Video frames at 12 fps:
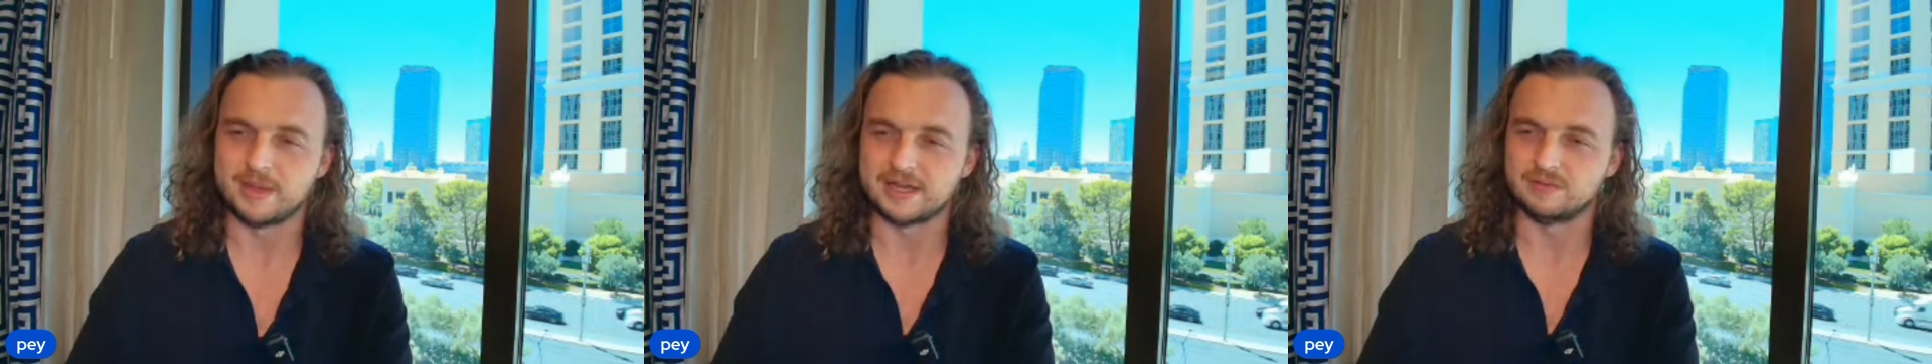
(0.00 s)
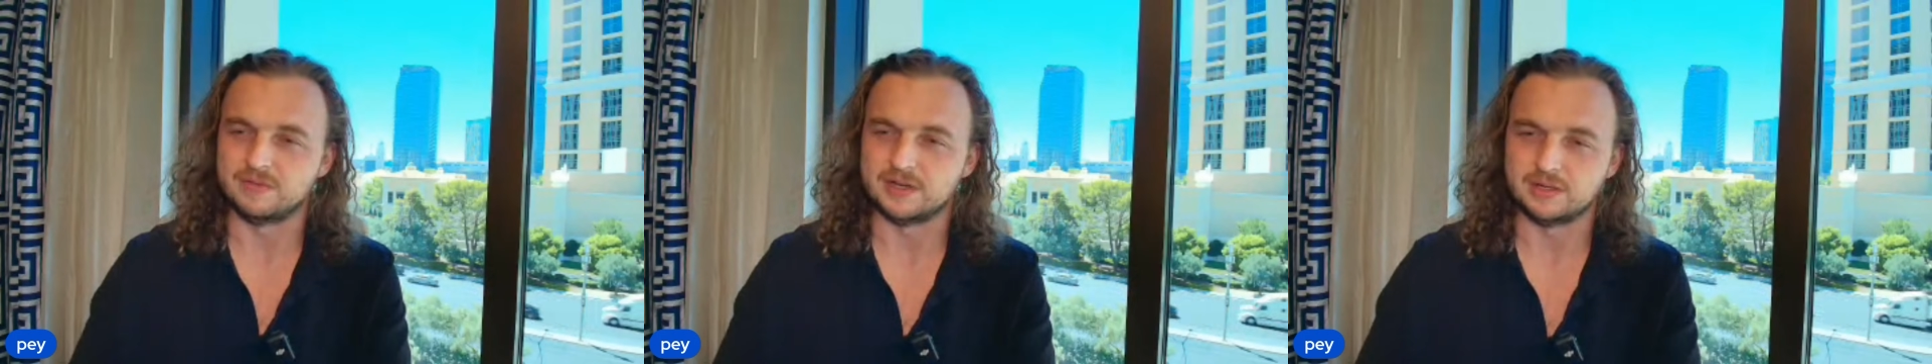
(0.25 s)
I'll
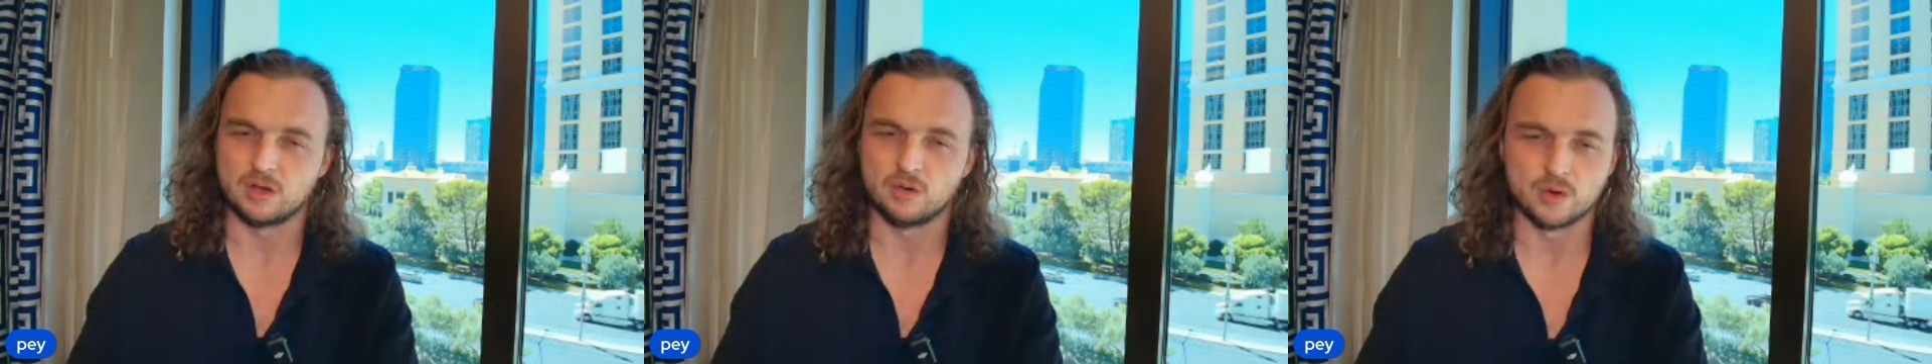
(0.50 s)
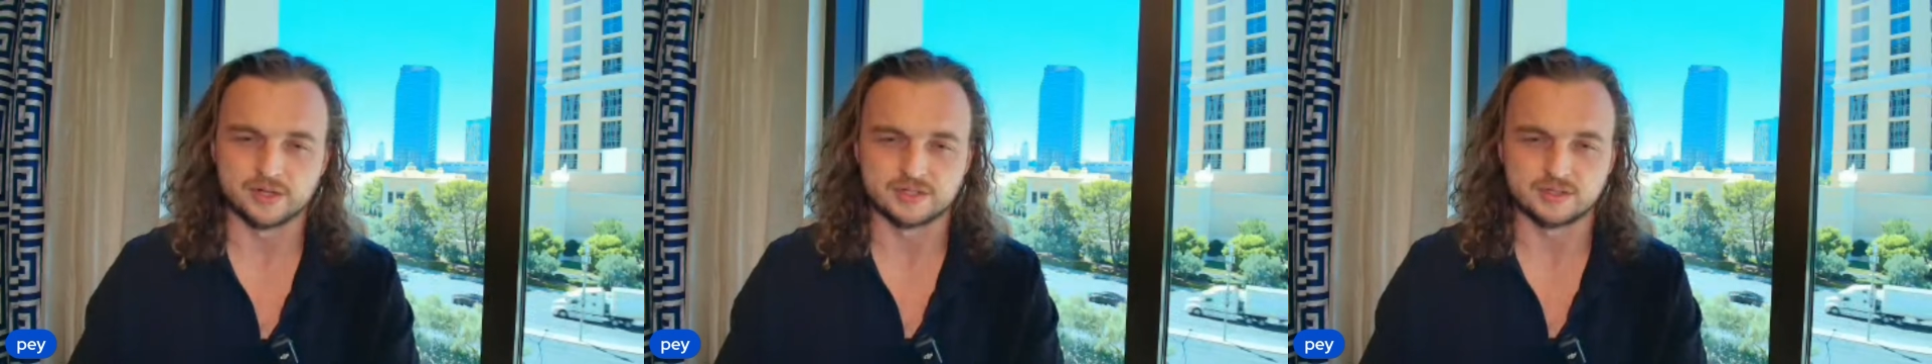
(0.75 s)
make a
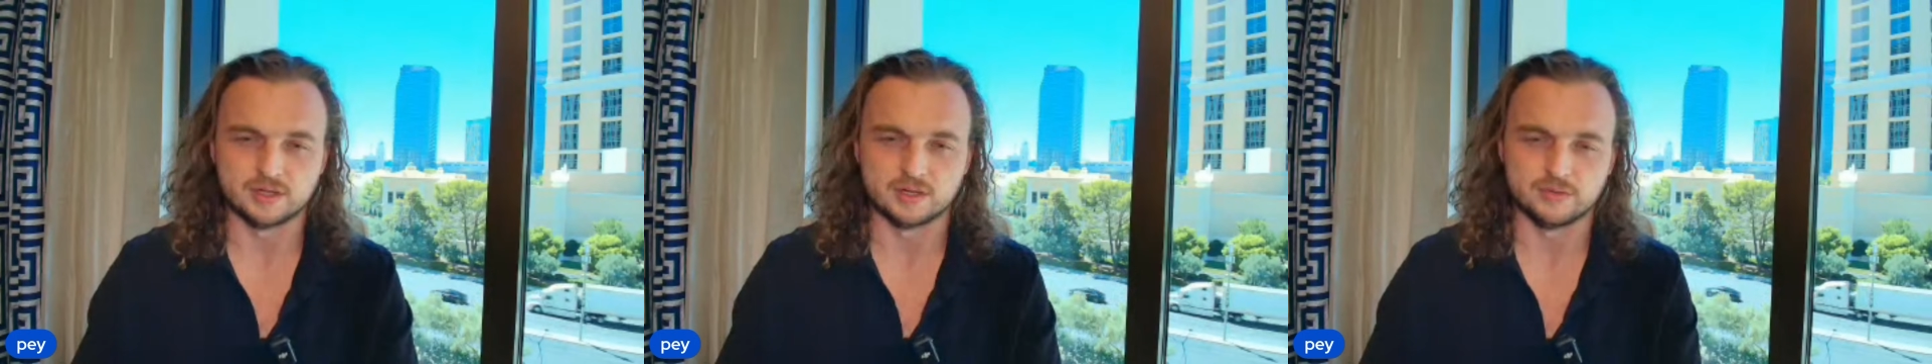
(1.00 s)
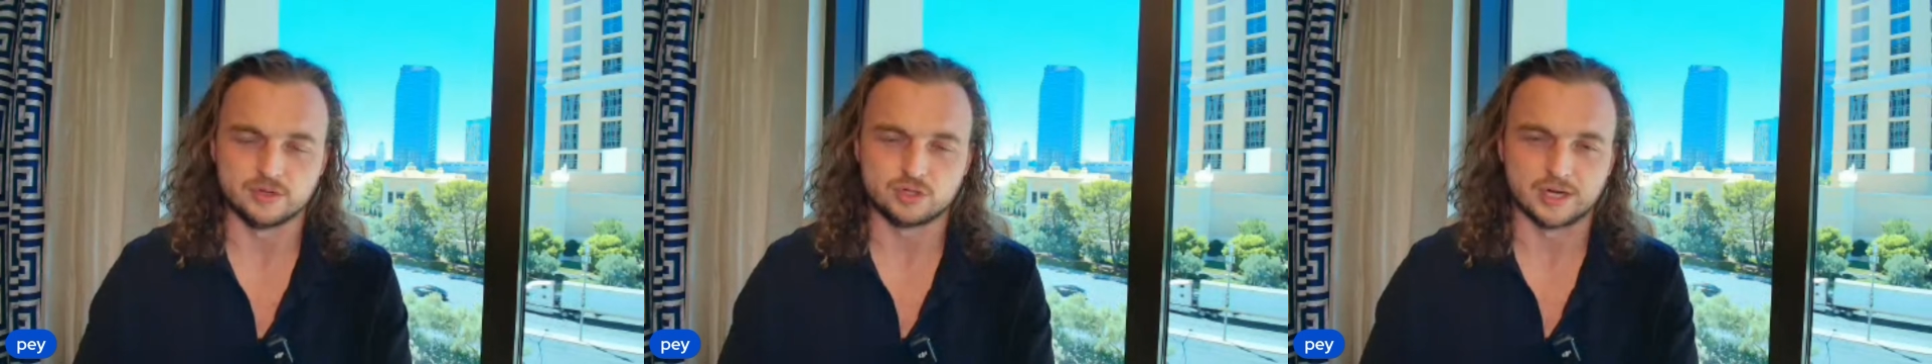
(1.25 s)
video once
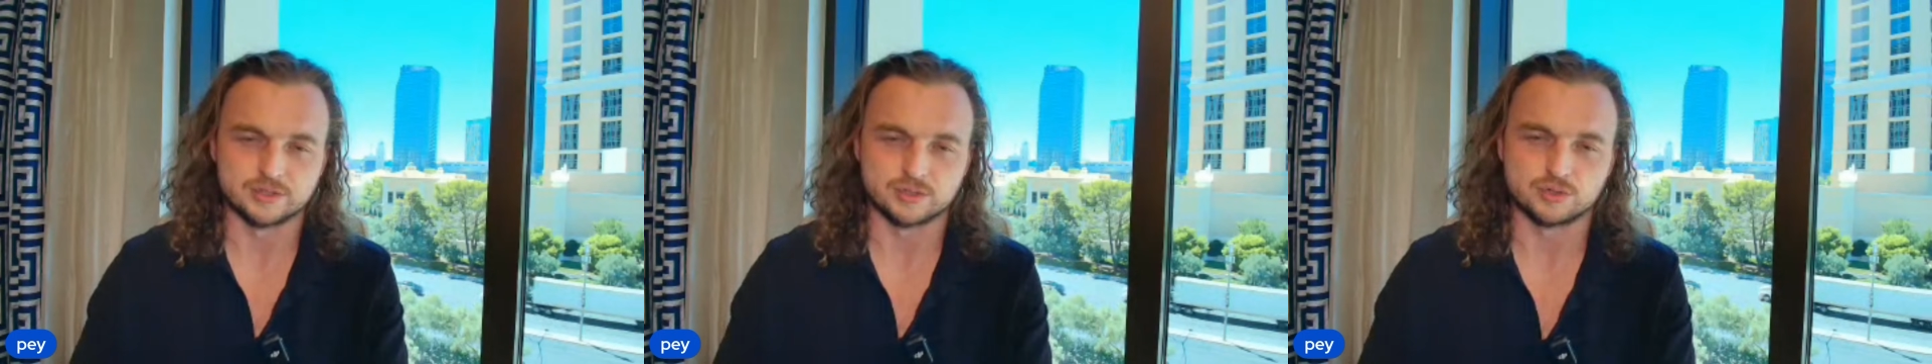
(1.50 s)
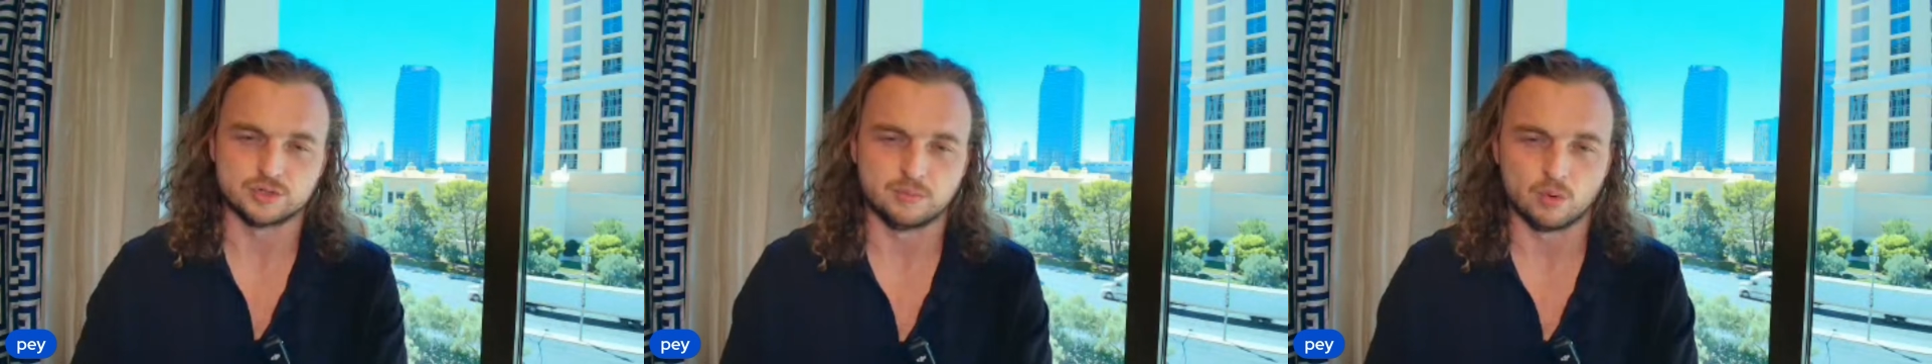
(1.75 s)
the, the
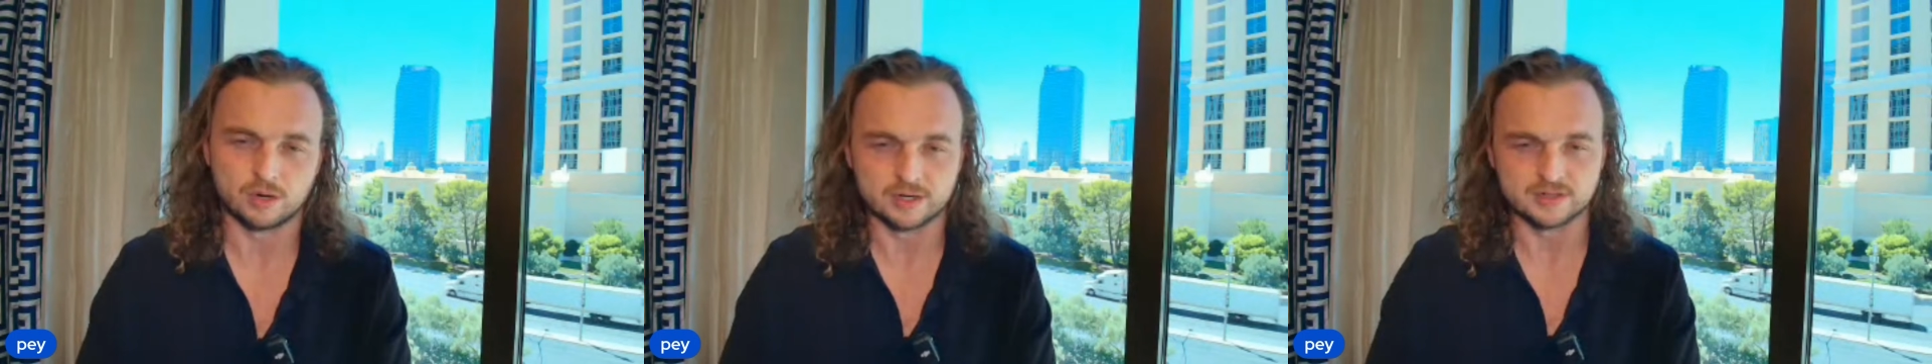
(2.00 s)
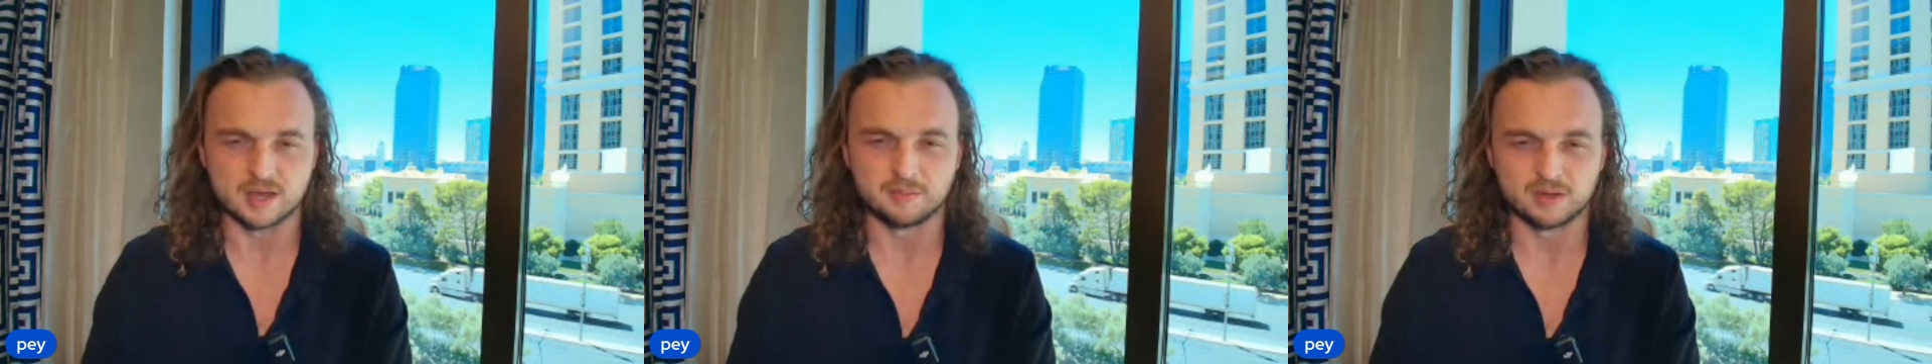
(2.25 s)
Trezor
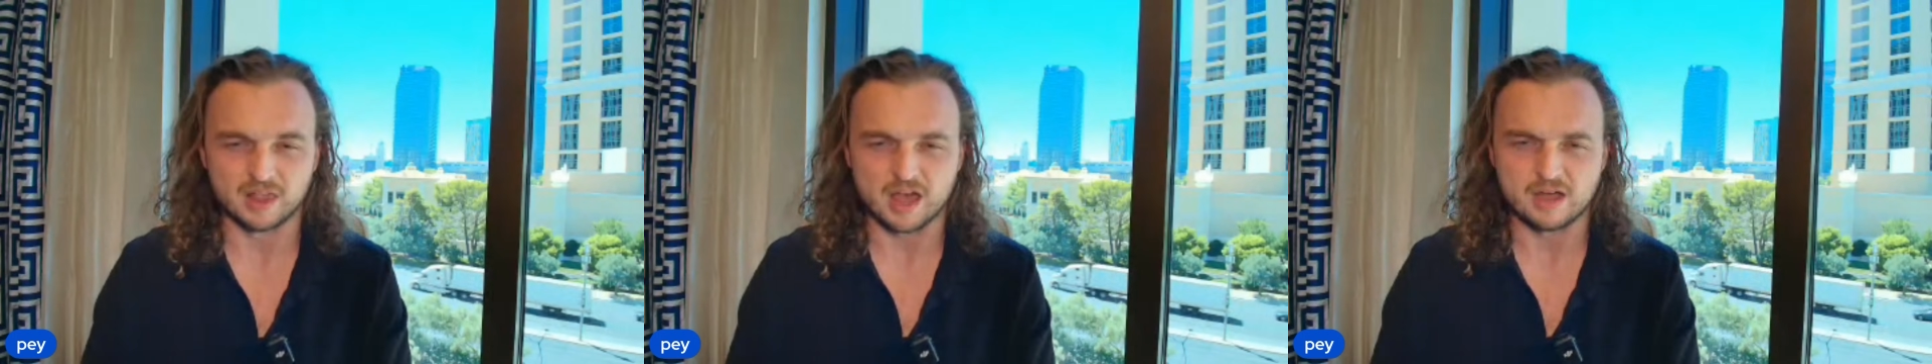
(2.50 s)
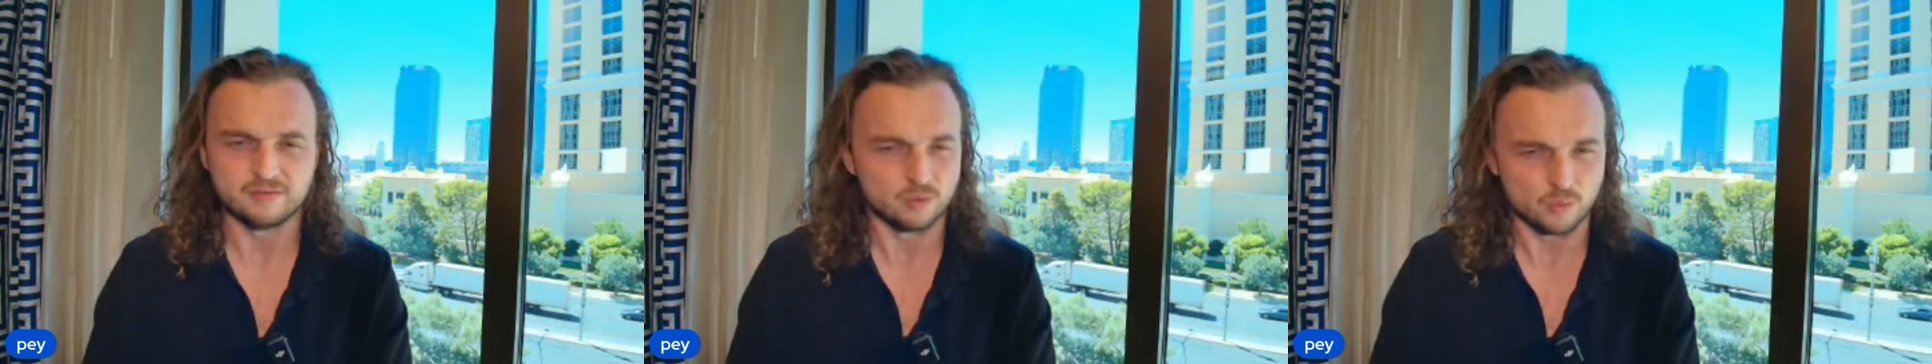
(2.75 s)
support is up and
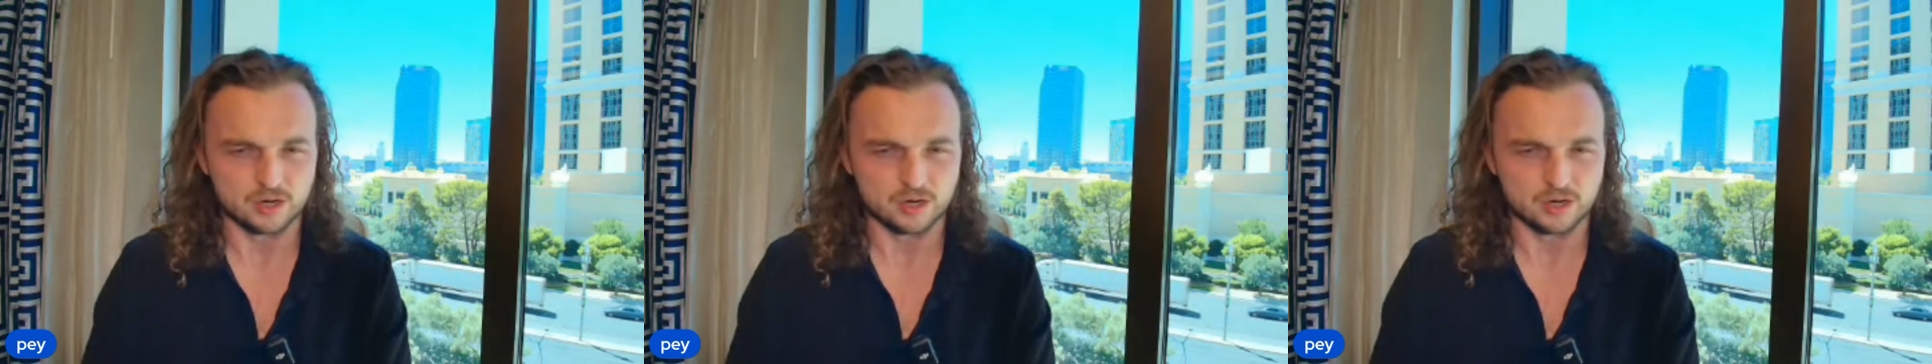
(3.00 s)
live.